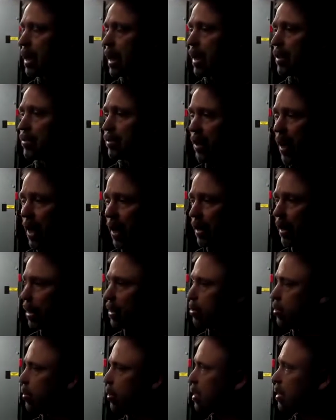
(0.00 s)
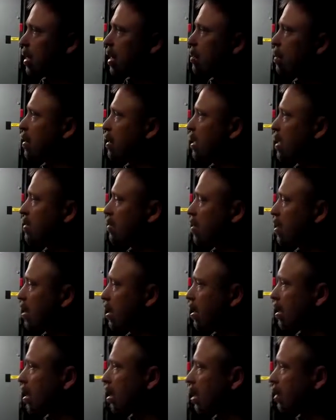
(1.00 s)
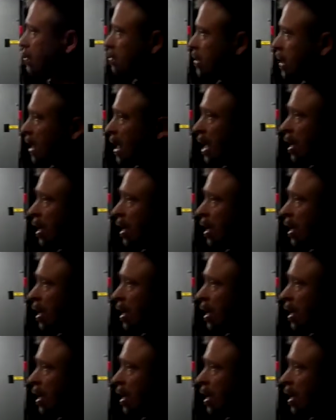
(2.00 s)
It's not going to do anything but give you an alarm saying,